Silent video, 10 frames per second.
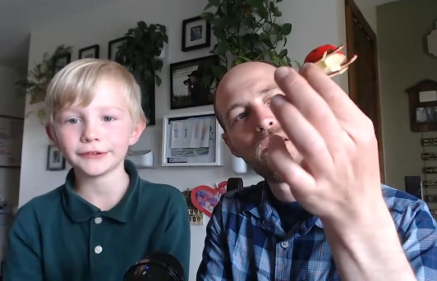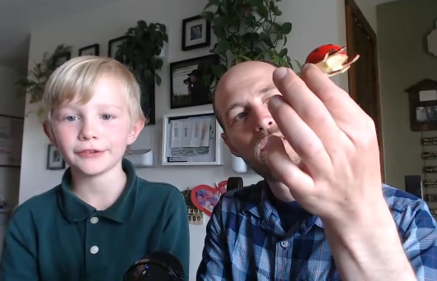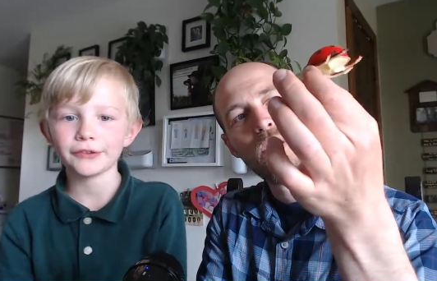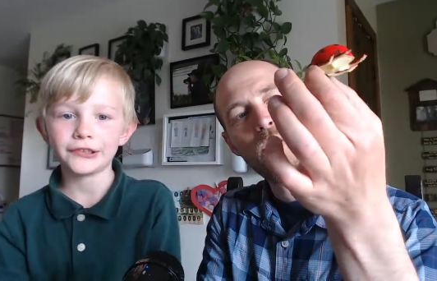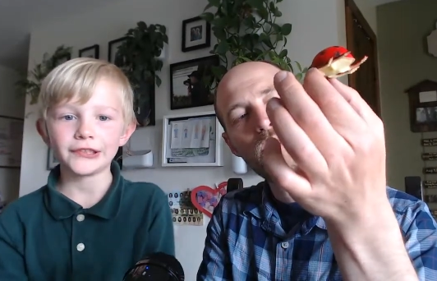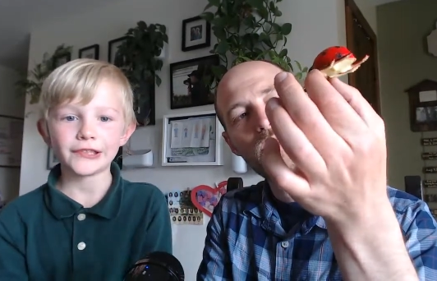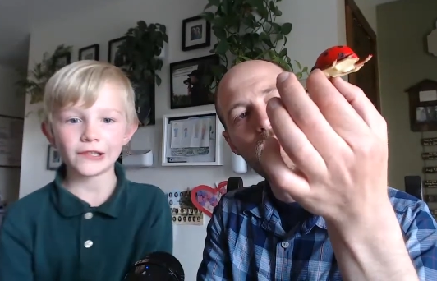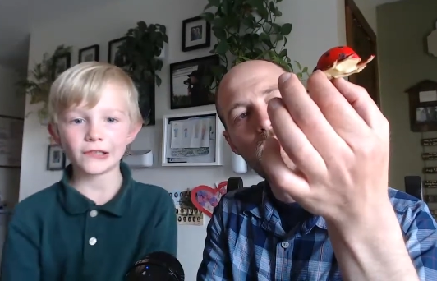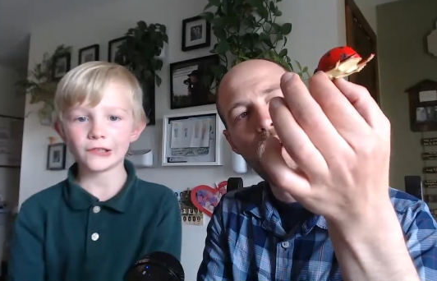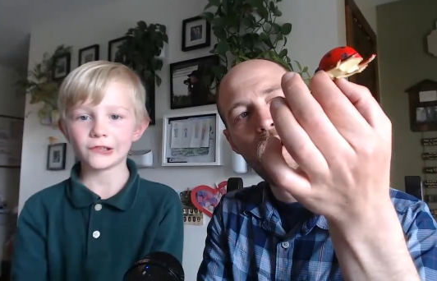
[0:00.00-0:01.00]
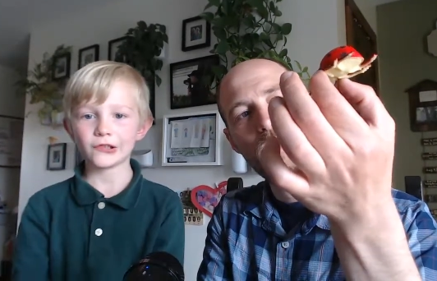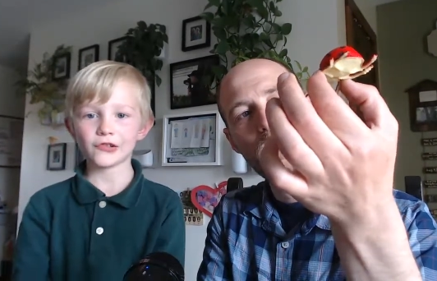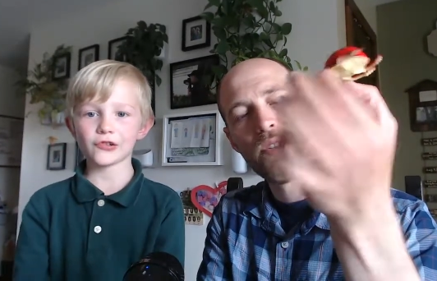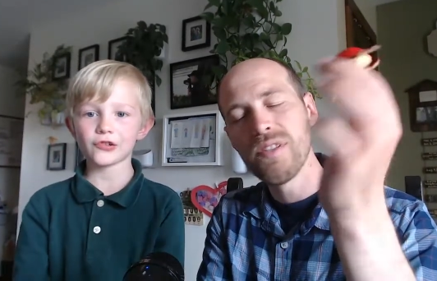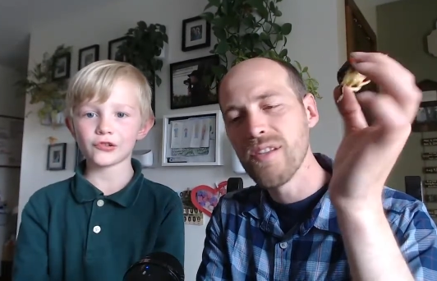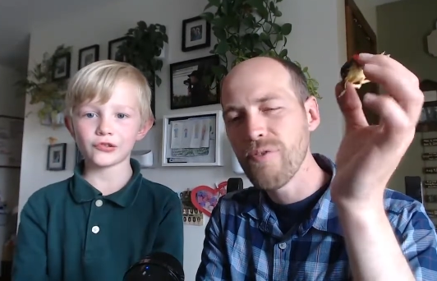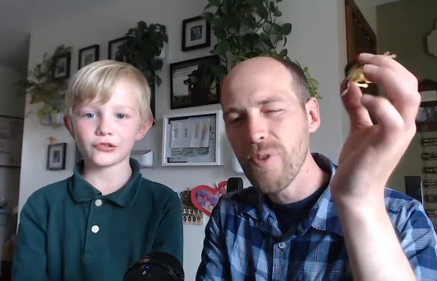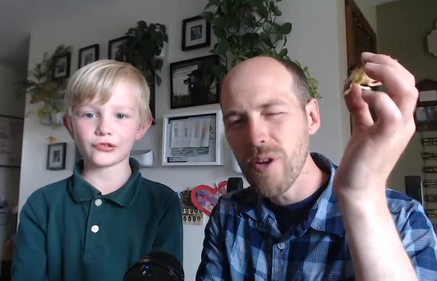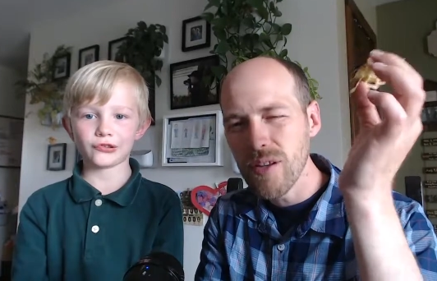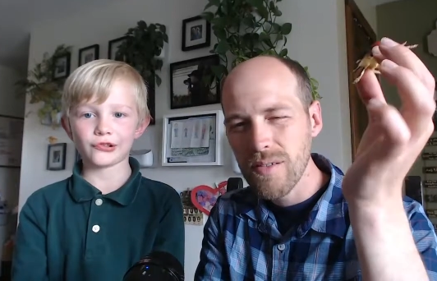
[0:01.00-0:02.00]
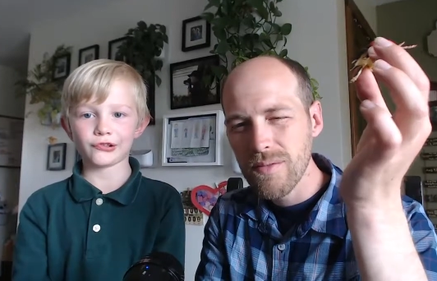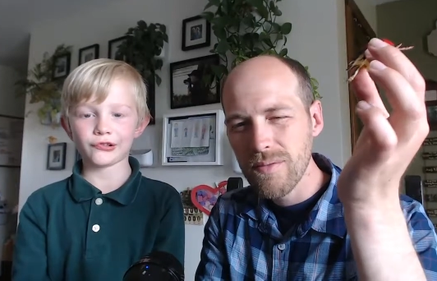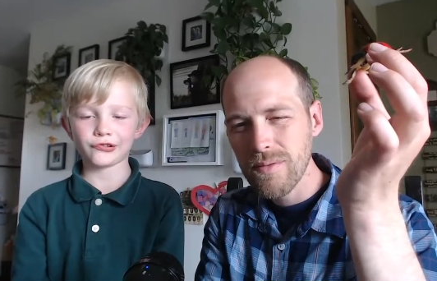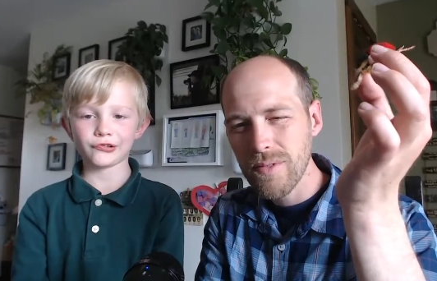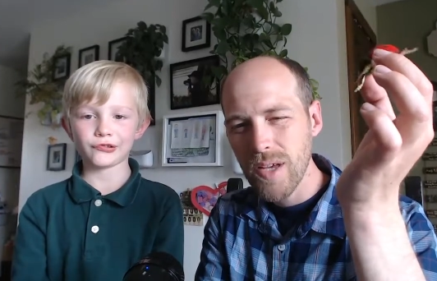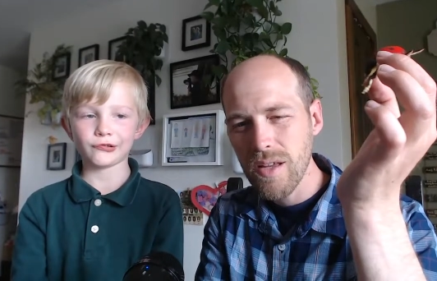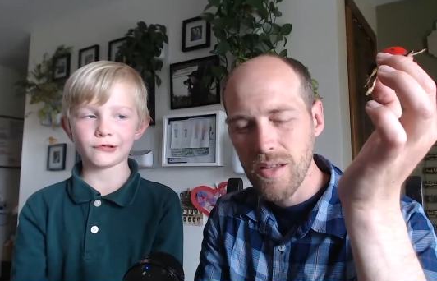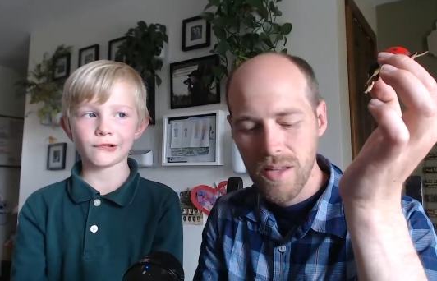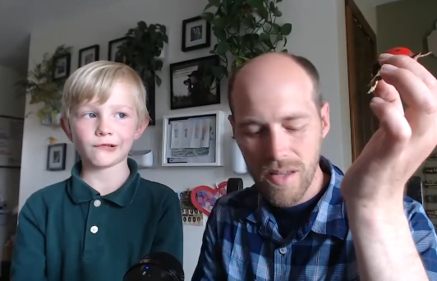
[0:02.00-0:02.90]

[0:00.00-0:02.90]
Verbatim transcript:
Speaker 1: So so they're all really different, okay?